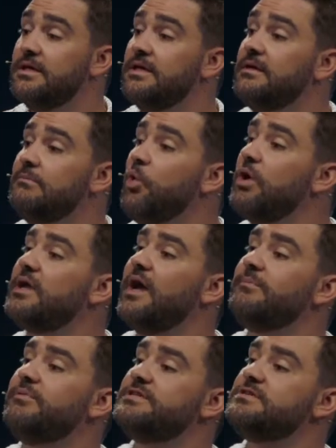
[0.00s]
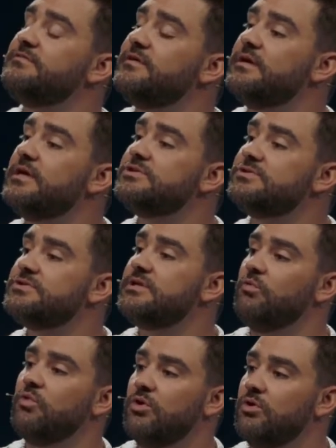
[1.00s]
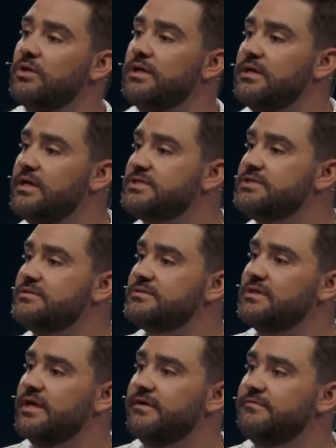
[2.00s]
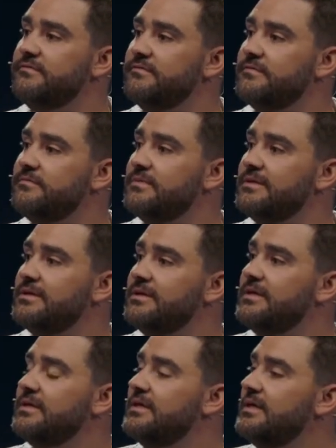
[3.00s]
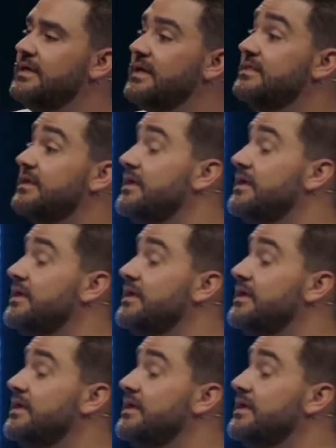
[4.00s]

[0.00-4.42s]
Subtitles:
Mordecai plays a very interesting role in Esther's life. And I think he